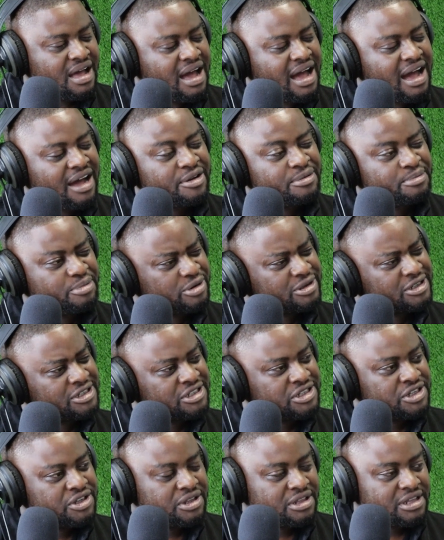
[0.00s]
How
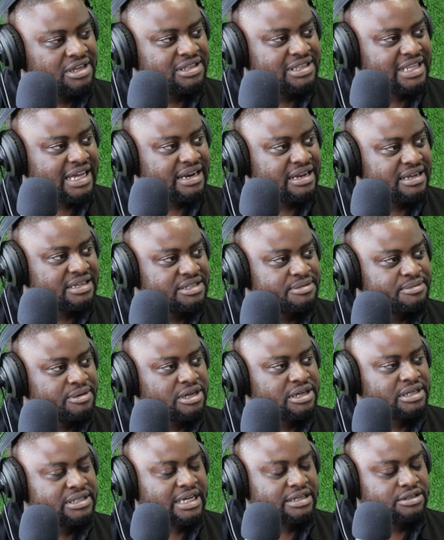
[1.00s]
important do you think that is?
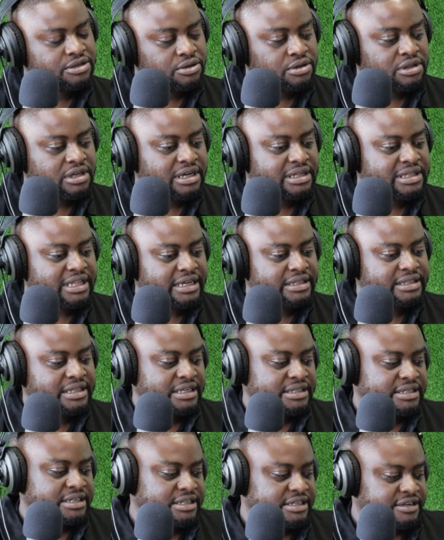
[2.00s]
Because I do think like
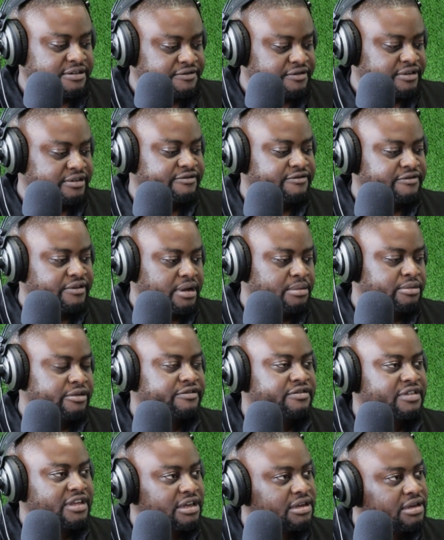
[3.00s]
there's a different frame
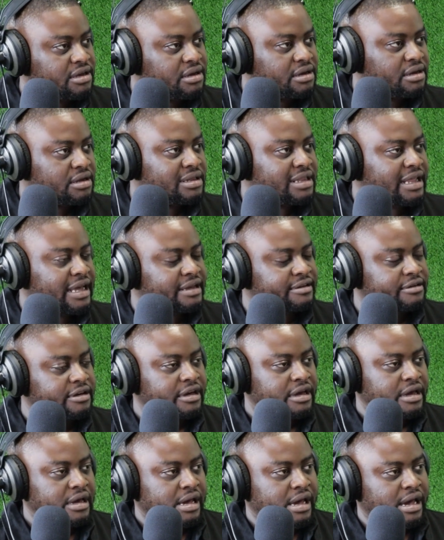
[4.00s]
of thinking and like
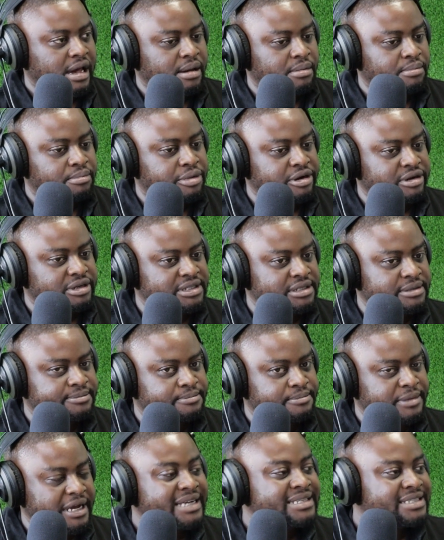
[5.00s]

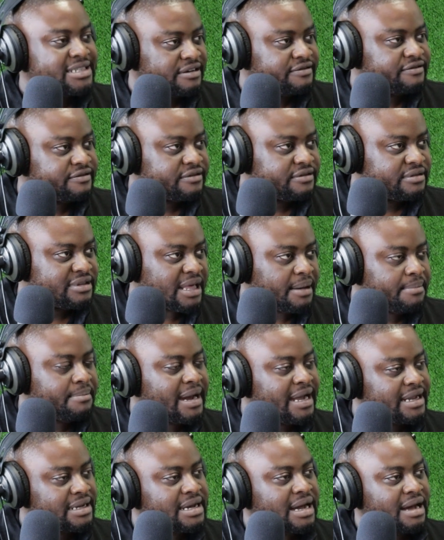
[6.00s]
perspective that
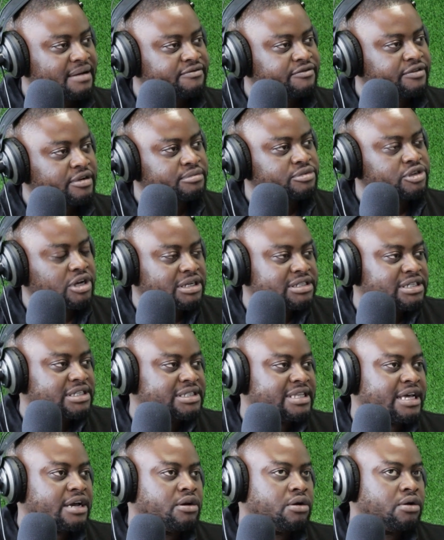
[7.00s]
might come from
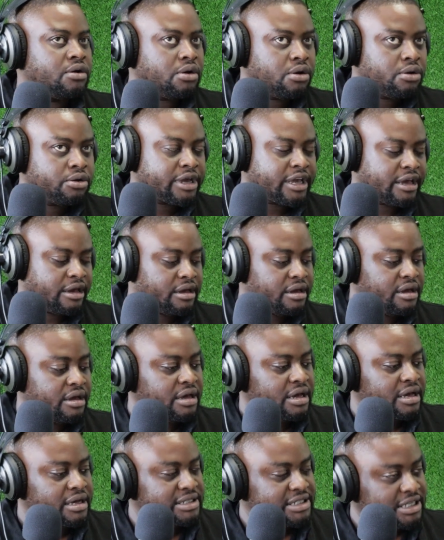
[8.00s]
doctors that go, okay,
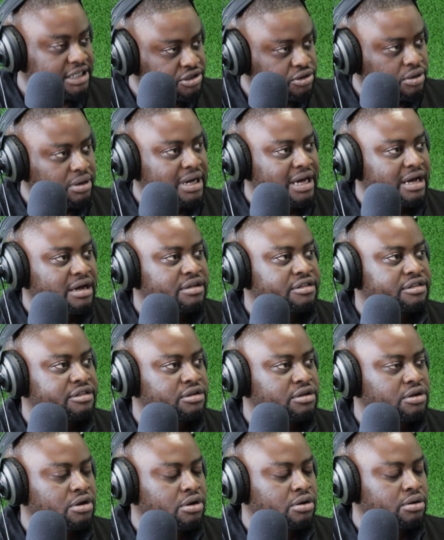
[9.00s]
sexual
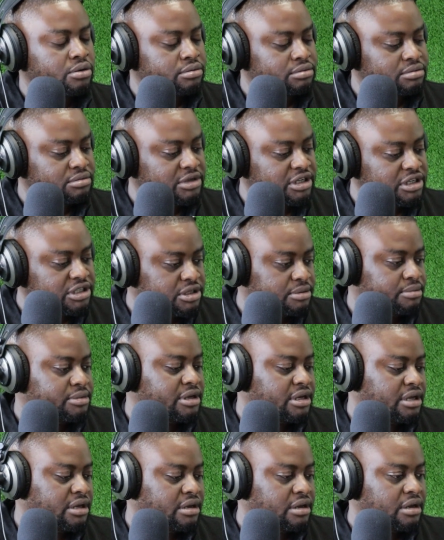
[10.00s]
health, needs to
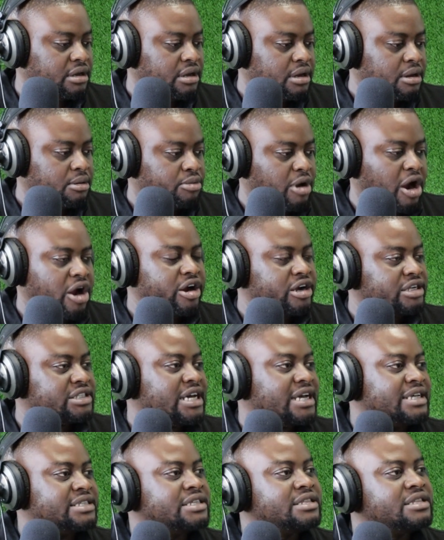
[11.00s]
be
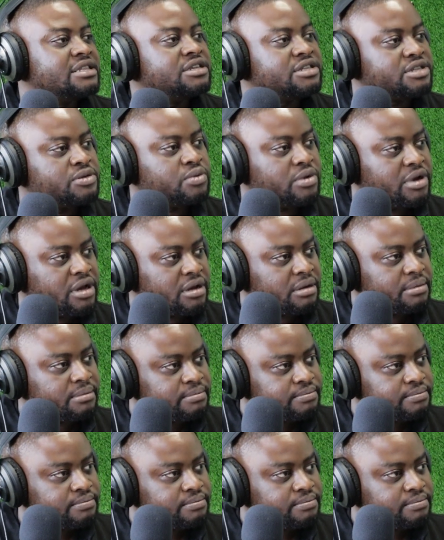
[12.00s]
prioritized in this way.